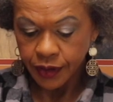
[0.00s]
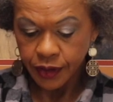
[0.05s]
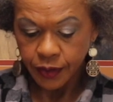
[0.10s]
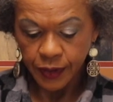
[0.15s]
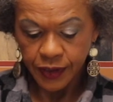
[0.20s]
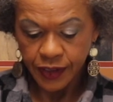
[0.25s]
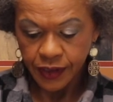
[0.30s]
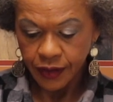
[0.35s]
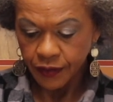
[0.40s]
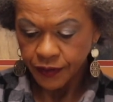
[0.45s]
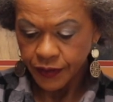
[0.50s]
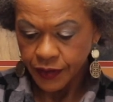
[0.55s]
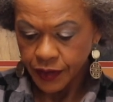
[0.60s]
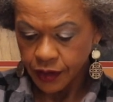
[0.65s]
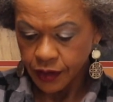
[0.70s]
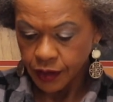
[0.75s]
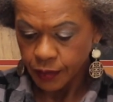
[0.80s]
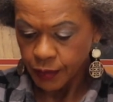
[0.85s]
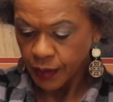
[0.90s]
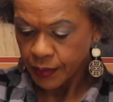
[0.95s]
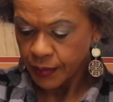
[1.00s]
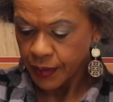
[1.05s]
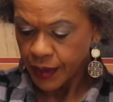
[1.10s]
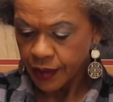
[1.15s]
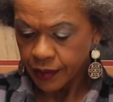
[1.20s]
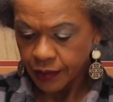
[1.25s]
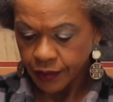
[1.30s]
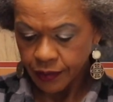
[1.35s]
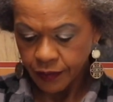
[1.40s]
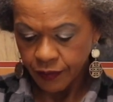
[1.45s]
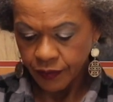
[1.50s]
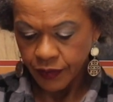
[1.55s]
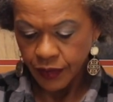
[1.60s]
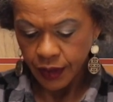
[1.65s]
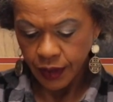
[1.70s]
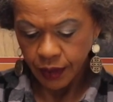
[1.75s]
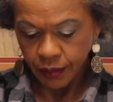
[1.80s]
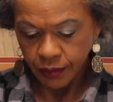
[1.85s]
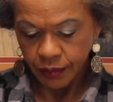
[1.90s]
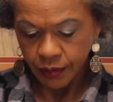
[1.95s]
this myself. This is my pattern. I feel
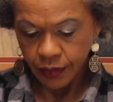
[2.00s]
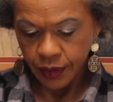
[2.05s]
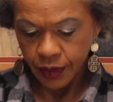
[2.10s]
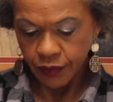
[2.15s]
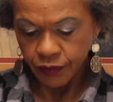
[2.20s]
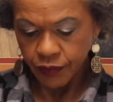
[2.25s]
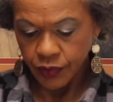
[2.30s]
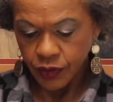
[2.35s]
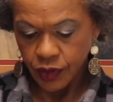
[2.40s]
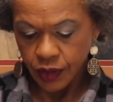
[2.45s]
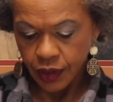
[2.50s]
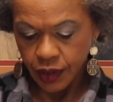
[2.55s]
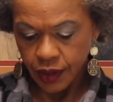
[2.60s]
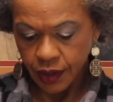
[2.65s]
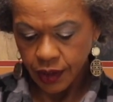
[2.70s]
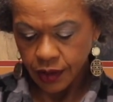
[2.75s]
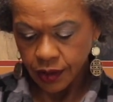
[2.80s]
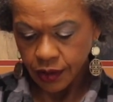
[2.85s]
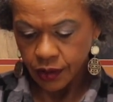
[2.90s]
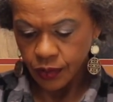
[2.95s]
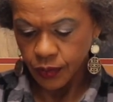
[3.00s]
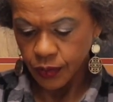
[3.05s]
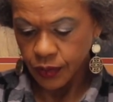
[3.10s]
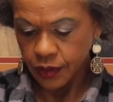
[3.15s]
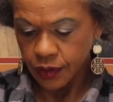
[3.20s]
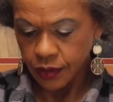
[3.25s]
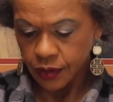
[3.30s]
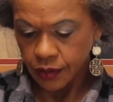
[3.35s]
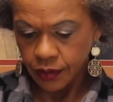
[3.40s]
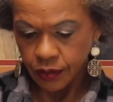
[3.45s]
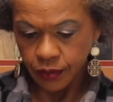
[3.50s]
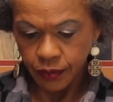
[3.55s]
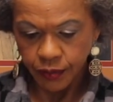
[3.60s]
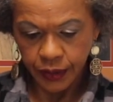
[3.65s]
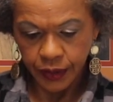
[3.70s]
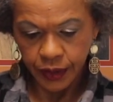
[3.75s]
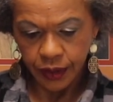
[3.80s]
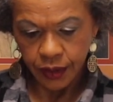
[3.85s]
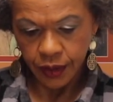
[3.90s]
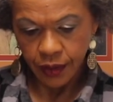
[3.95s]
like uh, Virginia had this one too,
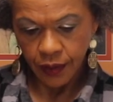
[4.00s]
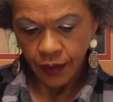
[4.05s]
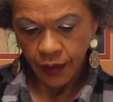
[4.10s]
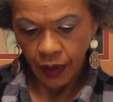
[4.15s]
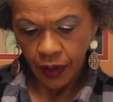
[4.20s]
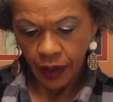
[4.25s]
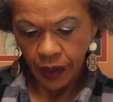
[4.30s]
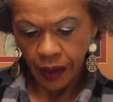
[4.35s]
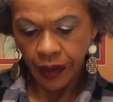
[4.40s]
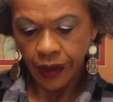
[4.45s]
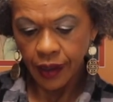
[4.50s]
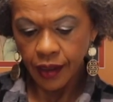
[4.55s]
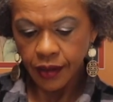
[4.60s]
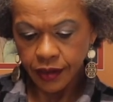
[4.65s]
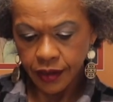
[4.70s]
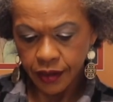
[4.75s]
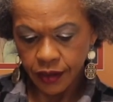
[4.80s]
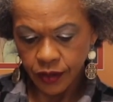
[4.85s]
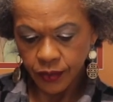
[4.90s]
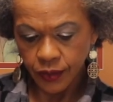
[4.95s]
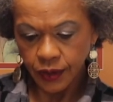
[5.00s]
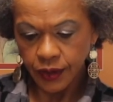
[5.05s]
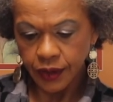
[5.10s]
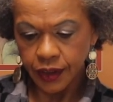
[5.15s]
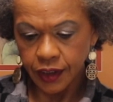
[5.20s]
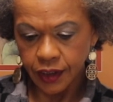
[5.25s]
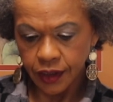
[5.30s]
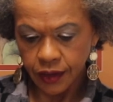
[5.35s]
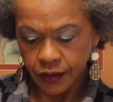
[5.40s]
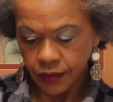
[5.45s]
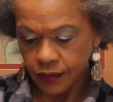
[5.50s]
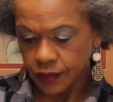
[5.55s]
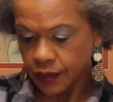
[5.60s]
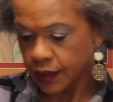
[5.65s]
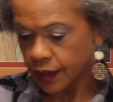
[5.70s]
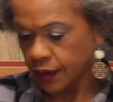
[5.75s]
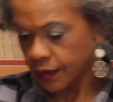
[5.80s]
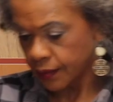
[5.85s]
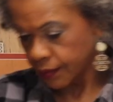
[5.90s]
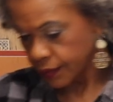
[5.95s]
but this is really cute.
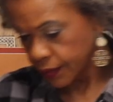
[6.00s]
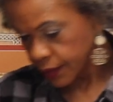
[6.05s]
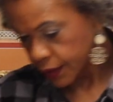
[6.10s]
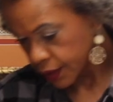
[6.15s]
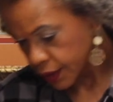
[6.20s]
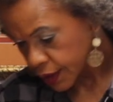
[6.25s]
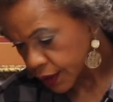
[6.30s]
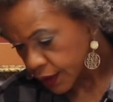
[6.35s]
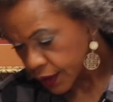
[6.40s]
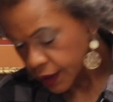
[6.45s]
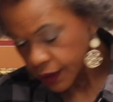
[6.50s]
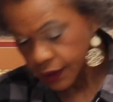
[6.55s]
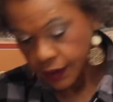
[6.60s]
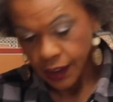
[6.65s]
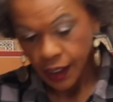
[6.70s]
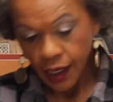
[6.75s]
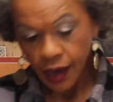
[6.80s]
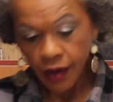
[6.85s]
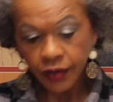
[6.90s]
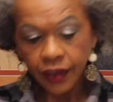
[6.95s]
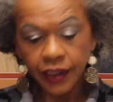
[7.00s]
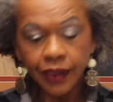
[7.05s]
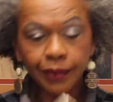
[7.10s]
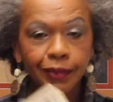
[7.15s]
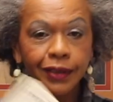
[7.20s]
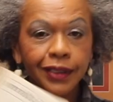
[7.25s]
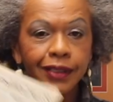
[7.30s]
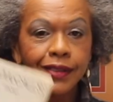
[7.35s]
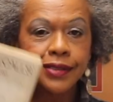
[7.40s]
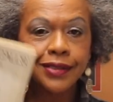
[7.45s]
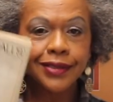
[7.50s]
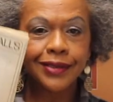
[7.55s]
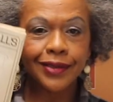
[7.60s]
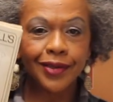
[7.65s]
Yeah. Yeah, I'll keep this